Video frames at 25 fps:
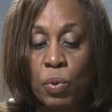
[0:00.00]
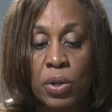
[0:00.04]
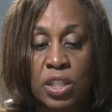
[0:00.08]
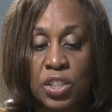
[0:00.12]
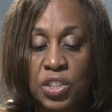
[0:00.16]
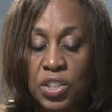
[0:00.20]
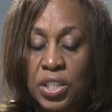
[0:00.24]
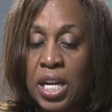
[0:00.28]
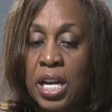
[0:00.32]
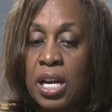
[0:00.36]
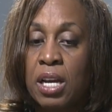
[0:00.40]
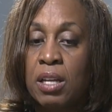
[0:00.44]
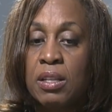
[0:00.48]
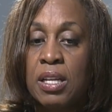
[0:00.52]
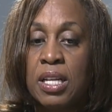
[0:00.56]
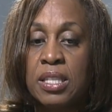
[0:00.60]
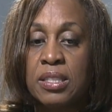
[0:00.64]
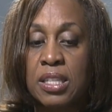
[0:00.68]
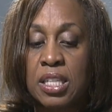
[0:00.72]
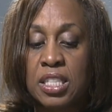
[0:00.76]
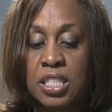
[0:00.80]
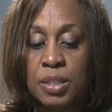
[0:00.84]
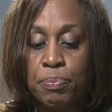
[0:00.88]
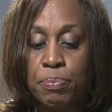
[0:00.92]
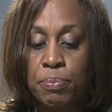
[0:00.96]
When a child
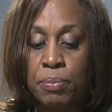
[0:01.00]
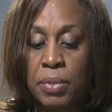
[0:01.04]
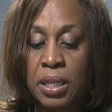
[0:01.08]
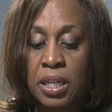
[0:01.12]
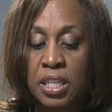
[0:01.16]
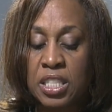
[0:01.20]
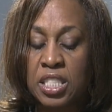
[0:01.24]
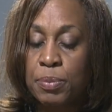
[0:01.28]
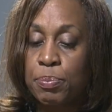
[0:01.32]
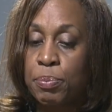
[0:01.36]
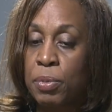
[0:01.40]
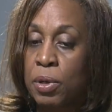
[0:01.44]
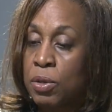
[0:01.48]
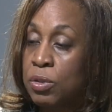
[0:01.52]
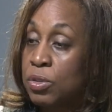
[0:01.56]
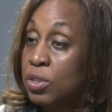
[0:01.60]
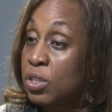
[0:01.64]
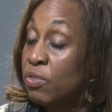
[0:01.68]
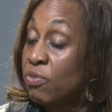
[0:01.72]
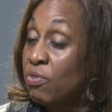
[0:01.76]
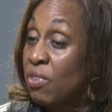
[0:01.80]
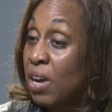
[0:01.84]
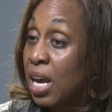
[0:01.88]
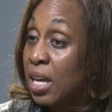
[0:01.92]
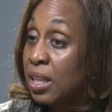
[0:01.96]
has ex been exposed
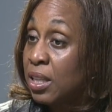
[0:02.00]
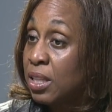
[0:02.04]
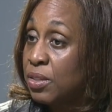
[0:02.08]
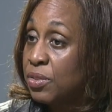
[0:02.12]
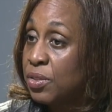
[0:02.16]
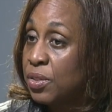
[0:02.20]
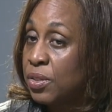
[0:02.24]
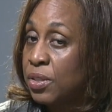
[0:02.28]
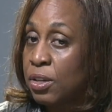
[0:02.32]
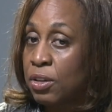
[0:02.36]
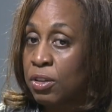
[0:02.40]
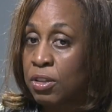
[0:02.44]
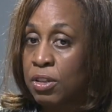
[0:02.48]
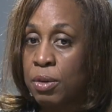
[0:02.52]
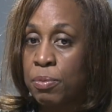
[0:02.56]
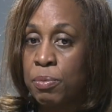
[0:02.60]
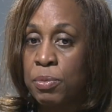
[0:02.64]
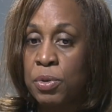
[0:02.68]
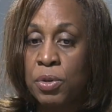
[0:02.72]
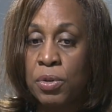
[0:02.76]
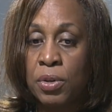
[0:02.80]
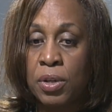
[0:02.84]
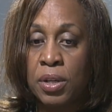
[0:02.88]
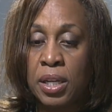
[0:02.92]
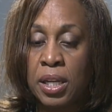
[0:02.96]
to violence in their
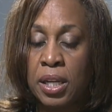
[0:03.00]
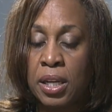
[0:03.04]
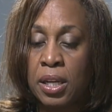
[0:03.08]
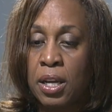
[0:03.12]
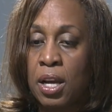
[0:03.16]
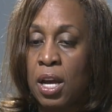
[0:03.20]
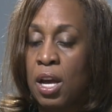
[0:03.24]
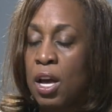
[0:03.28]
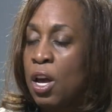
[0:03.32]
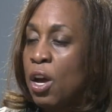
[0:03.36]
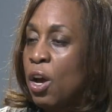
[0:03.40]
community,